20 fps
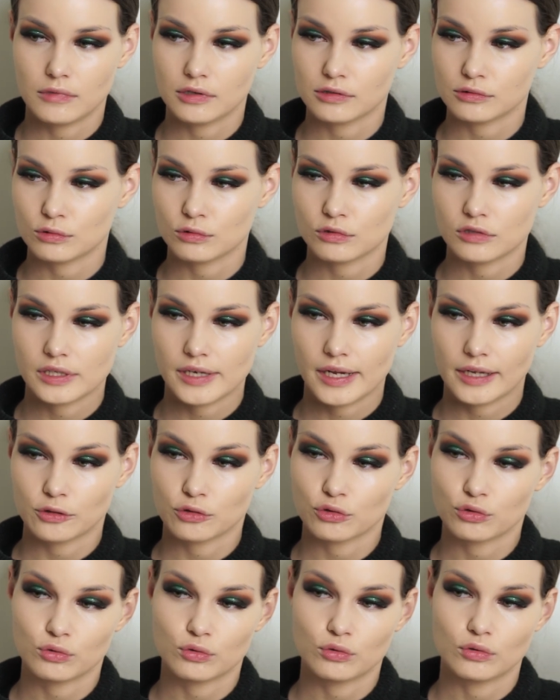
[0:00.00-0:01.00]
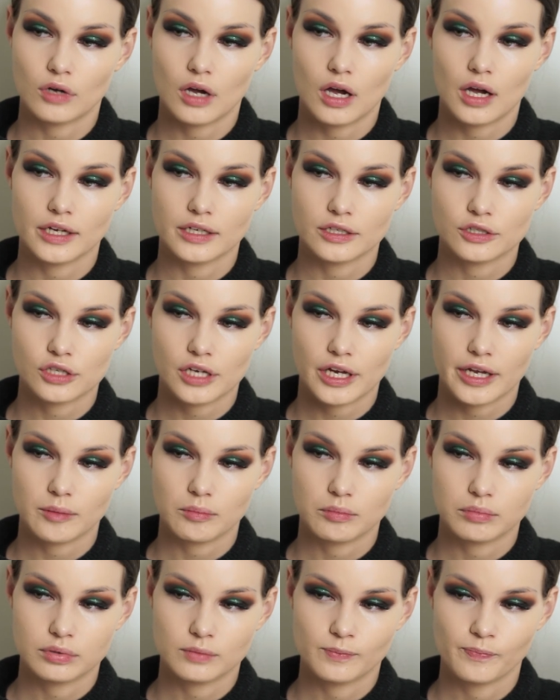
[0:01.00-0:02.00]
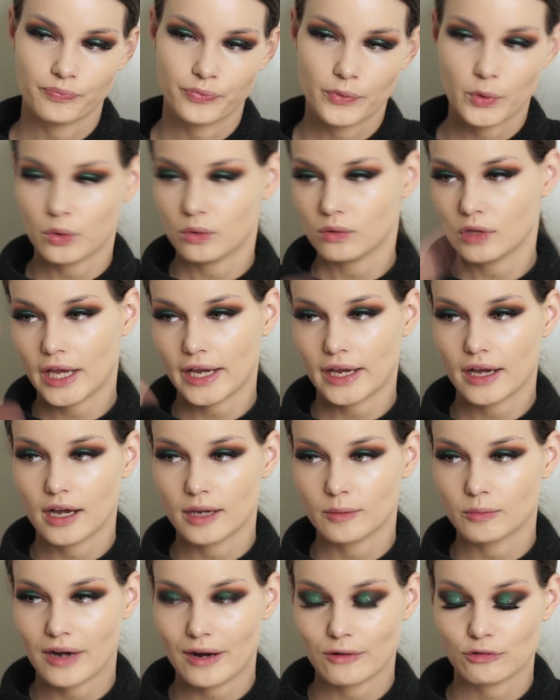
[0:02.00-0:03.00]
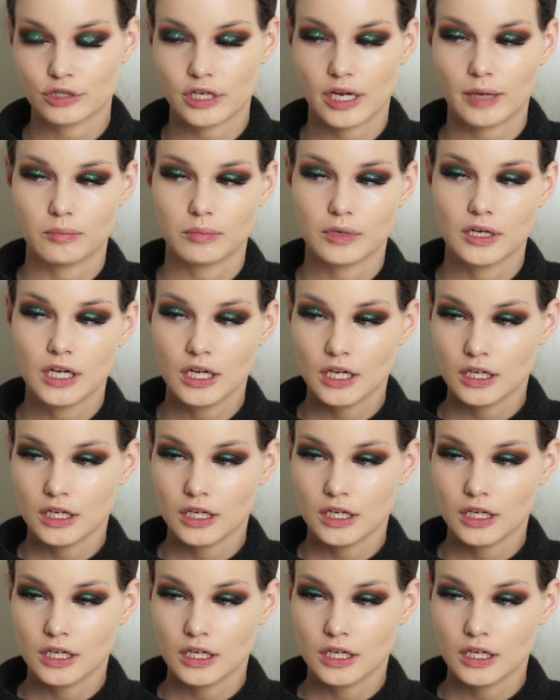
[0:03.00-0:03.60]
model's natural eye shape, or like eyebrow shape.